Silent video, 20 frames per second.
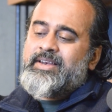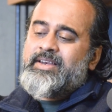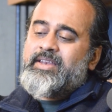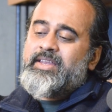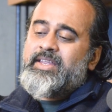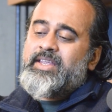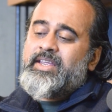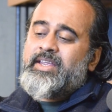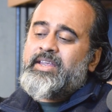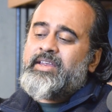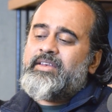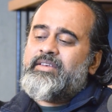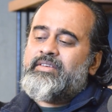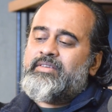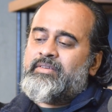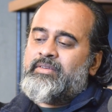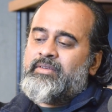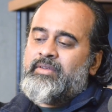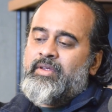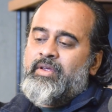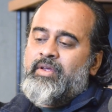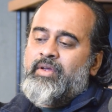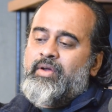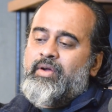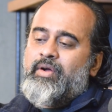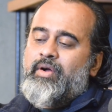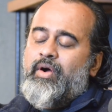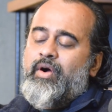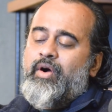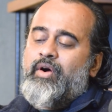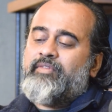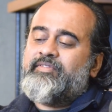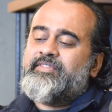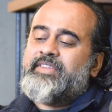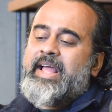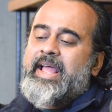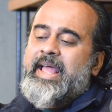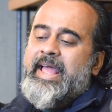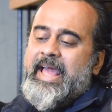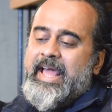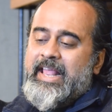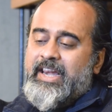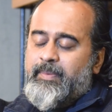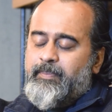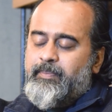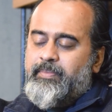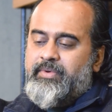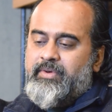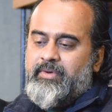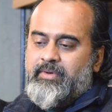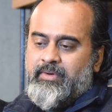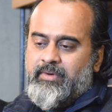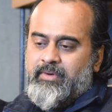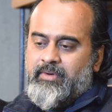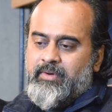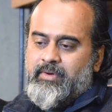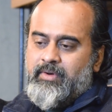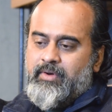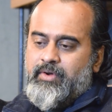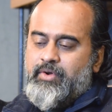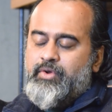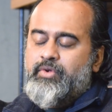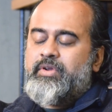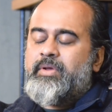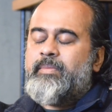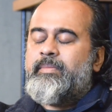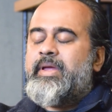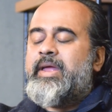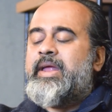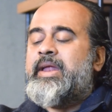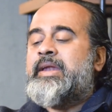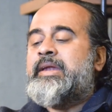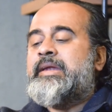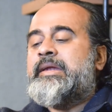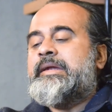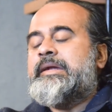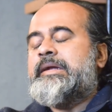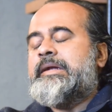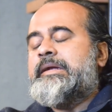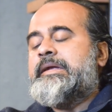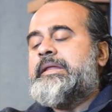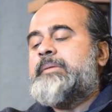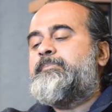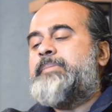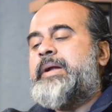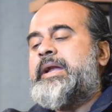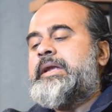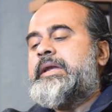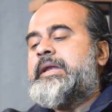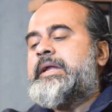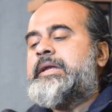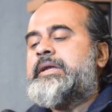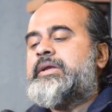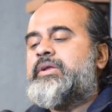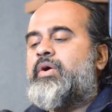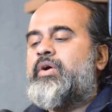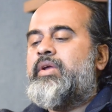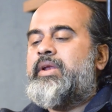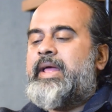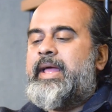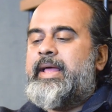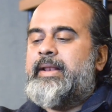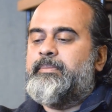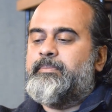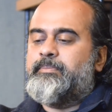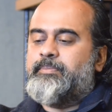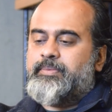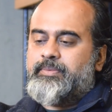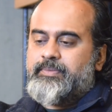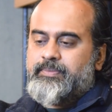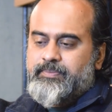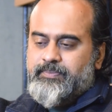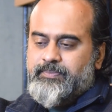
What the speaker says: the need of the helped to remain dependent on help.